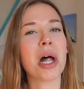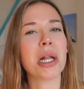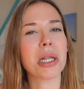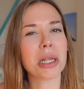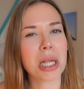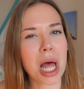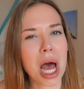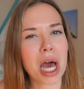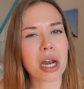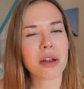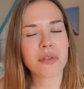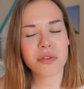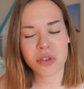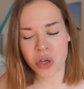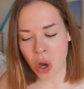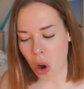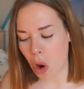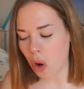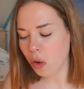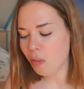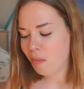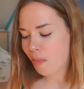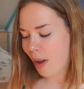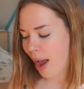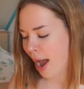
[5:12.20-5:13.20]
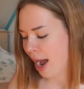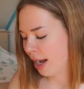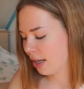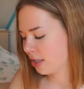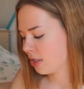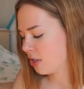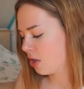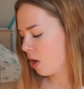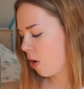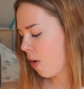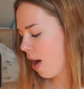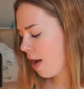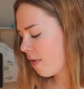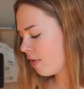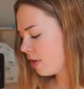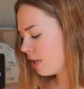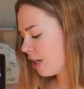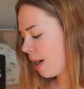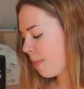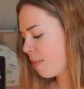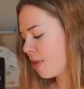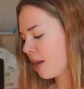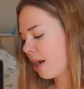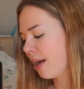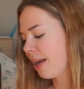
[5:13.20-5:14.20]
a lot of tote bags, so every
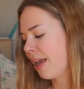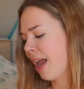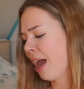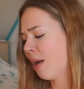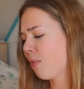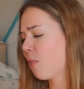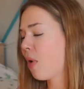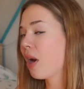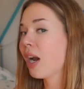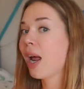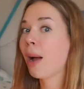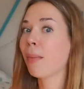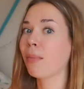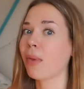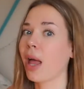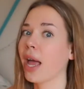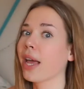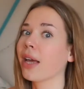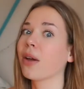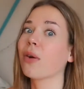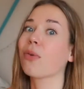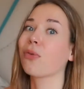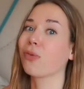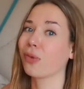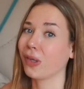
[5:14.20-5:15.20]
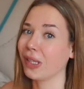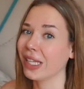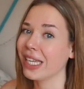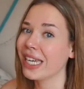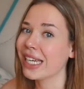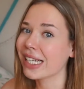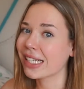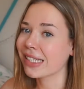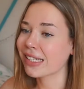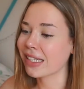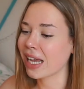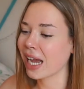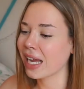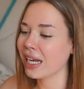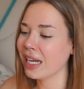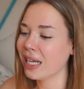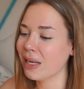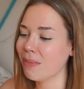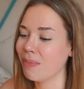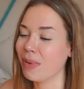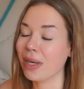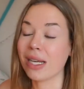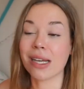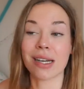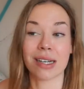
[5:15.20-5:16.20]
time that I get one, I'm like really
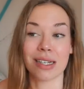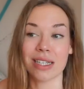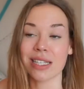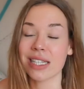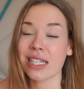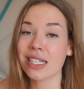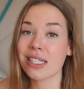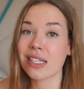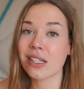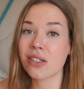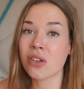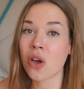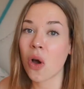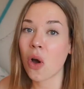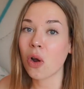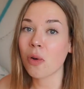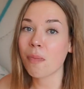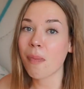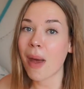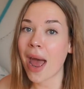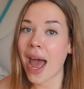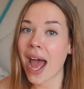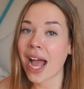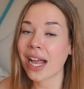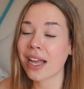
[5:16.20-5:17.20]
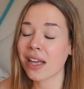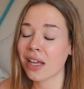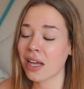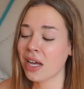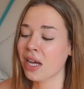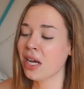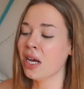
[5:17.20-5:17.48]
excited because it's a tote bag,